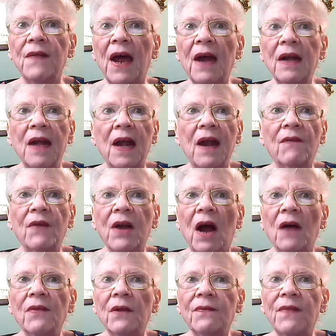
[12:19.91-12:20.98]
that and every
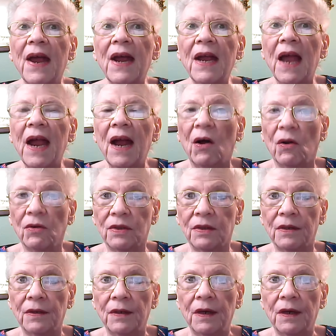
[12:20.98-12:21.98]
other thing else.